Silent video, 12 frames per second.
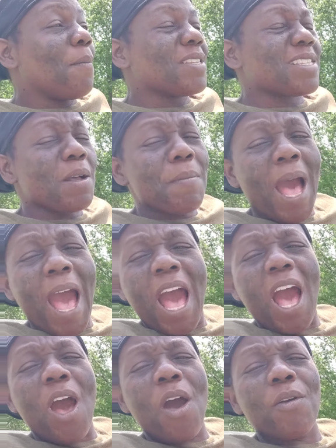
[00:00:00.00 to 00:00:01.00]
But
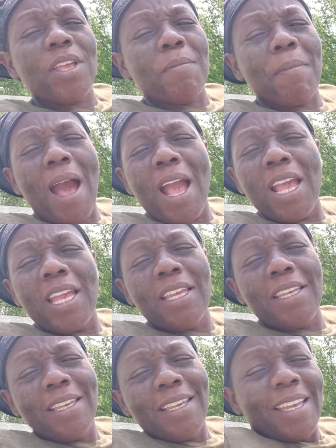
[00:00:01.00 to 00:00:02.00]
somehow in
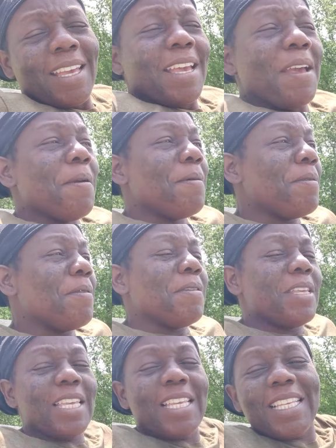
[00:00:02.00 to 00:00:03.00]
my
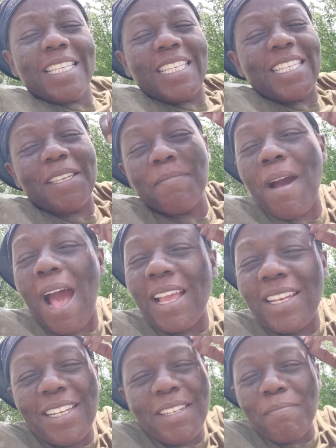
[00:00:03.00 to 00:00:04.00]
in
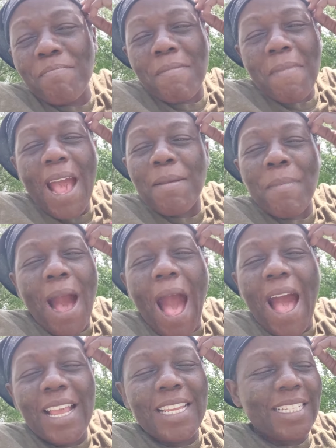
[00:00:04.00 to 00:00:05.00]
my my
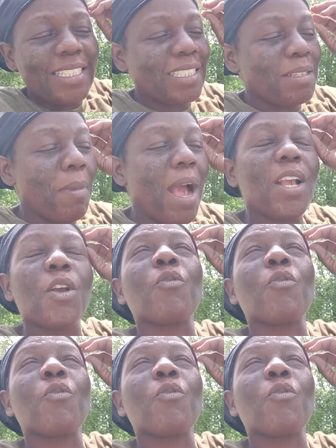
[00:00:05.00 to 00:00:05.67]
mind, in my